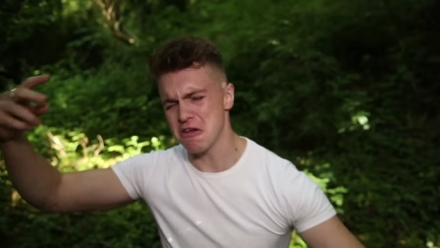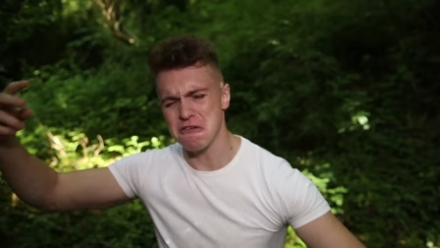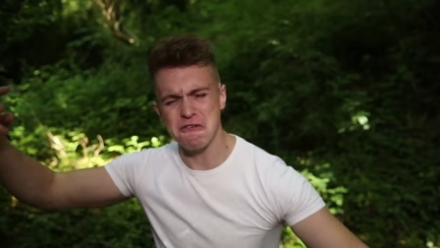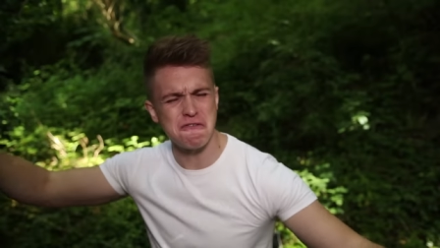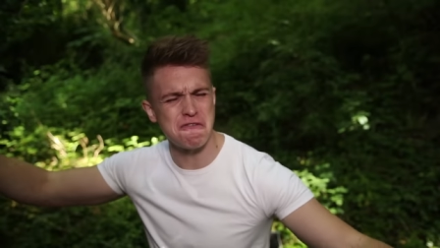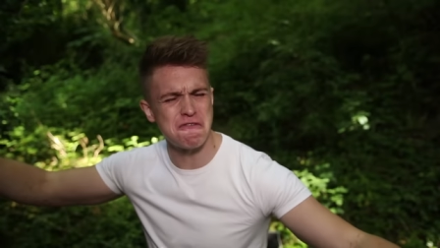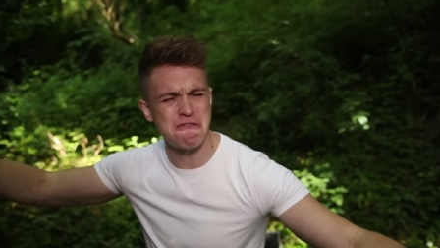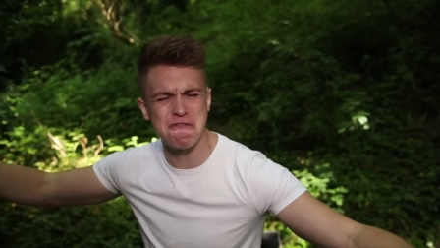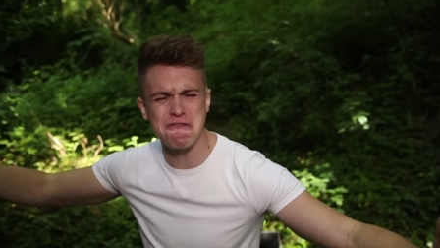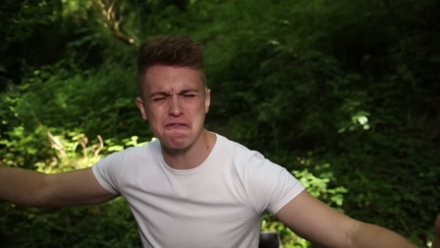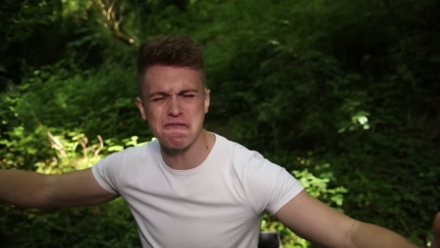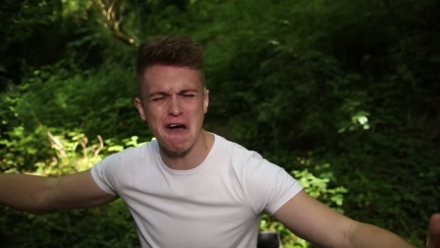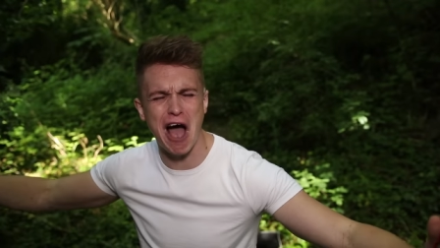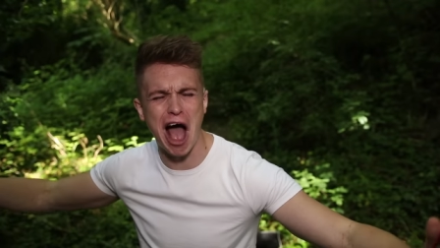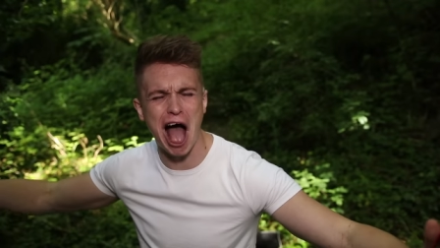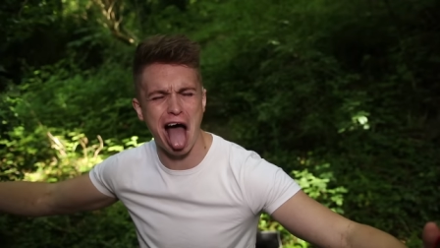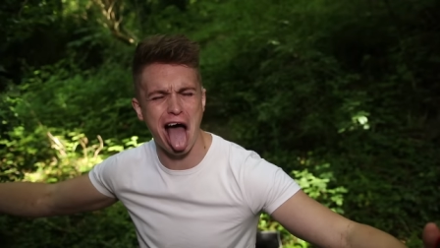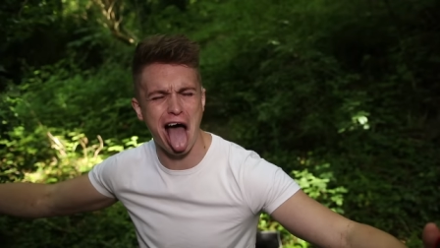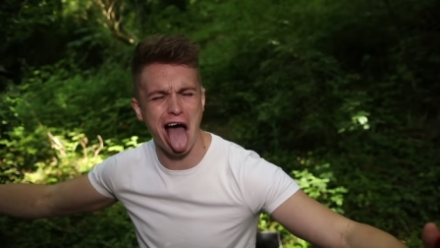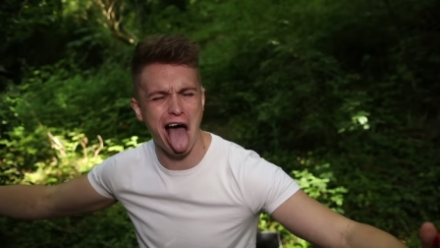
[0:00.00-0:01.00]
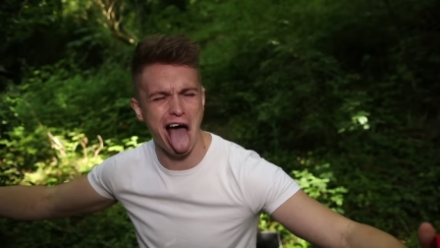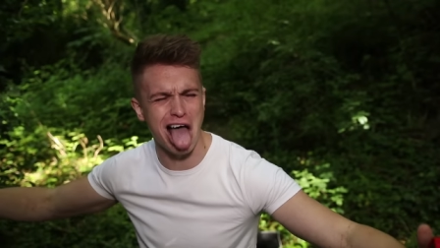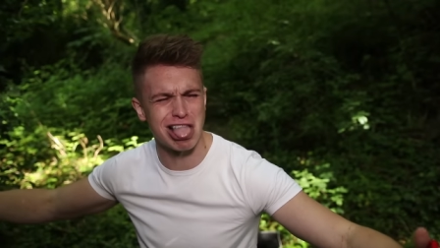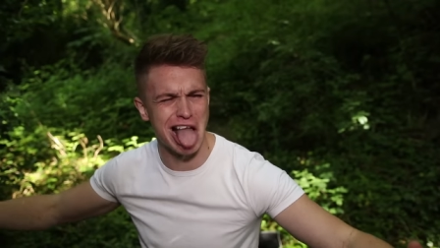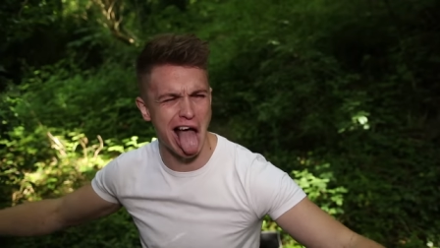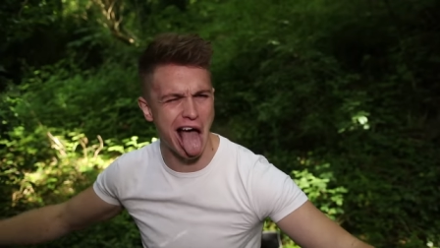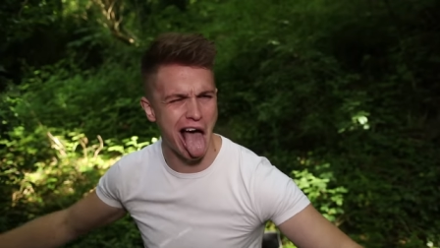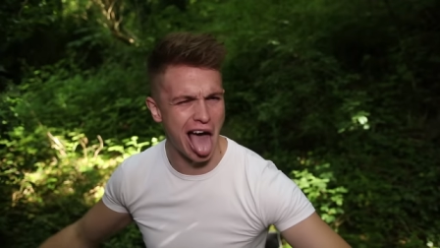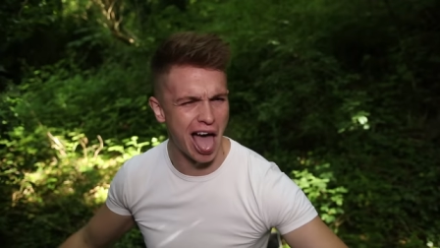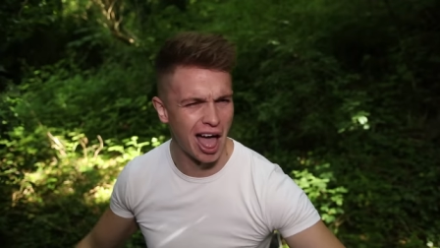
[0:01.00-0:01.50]
You fat
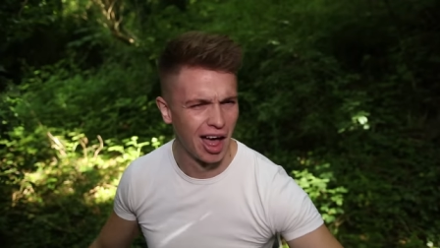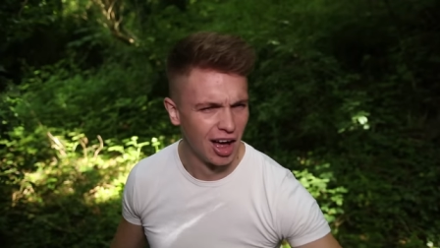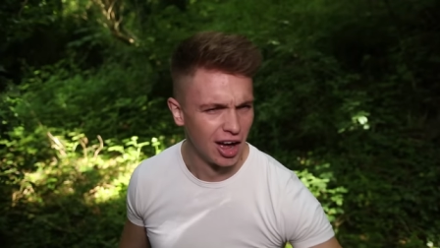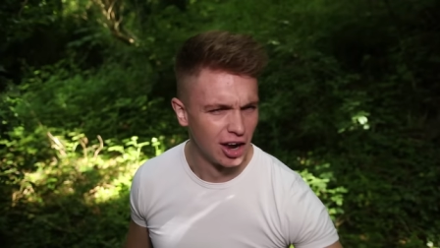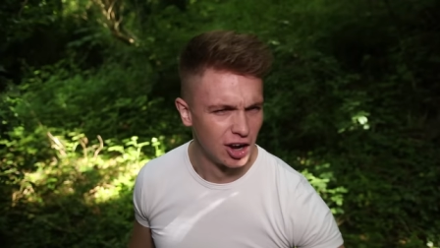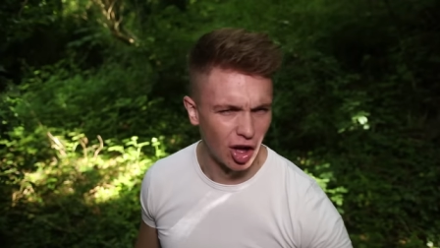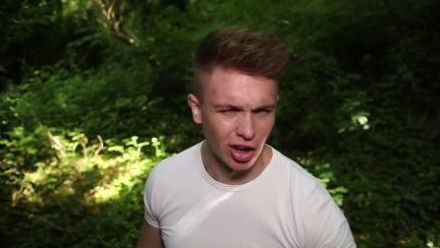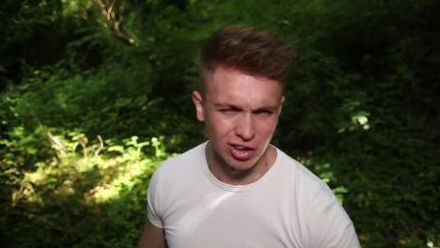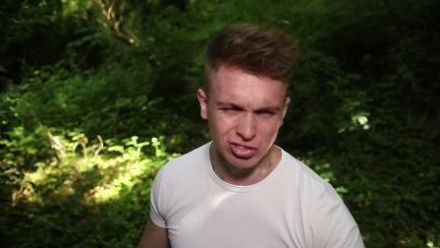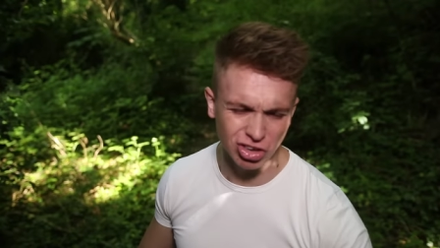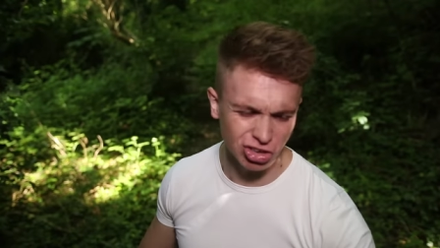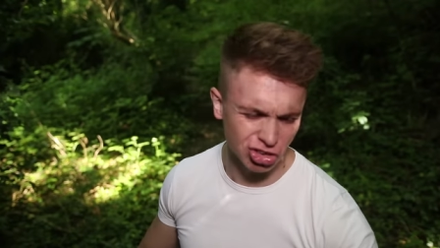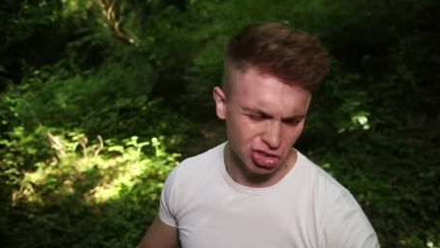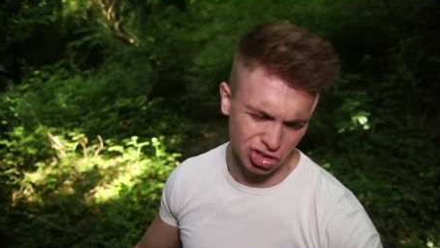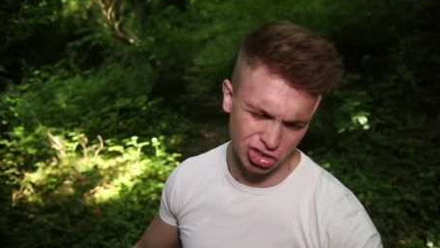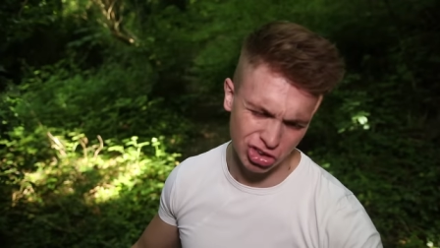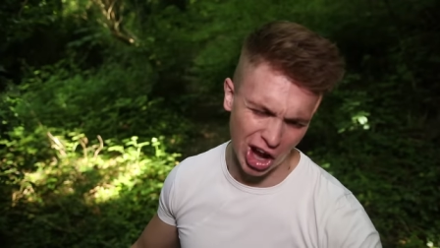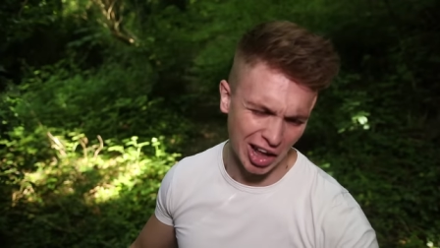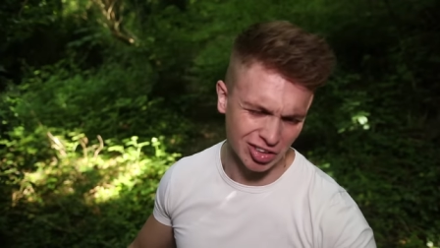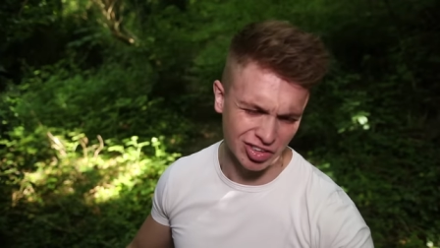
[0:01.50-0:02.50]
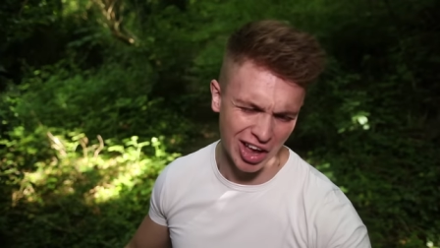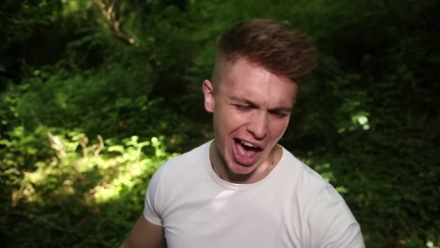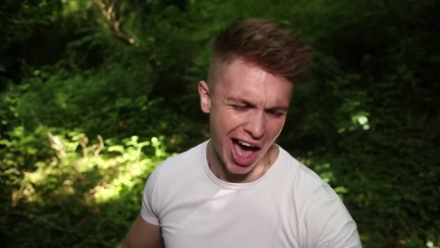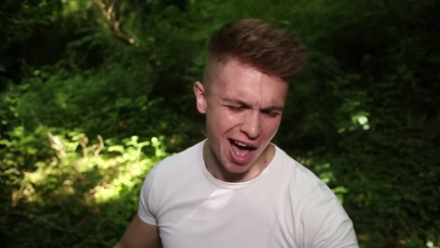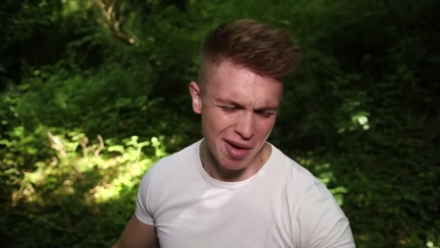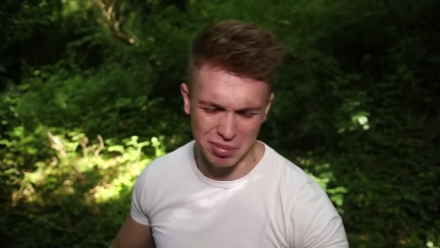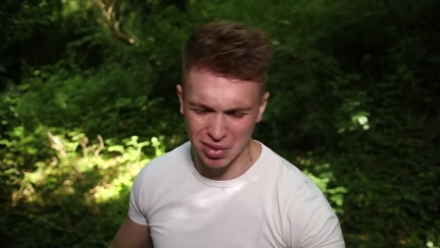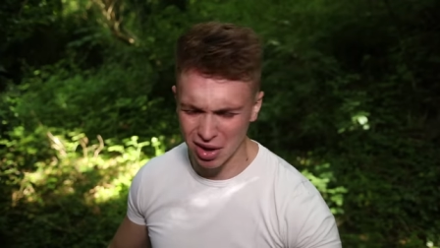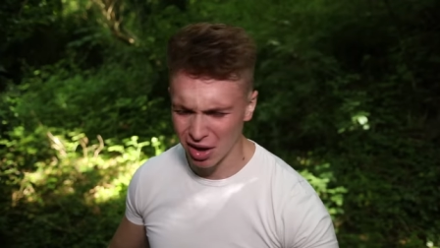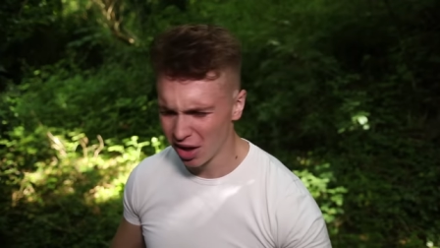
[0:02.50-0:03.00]
ass. Oh, just shut
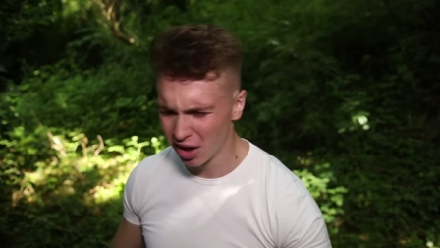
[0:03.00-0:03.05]
up.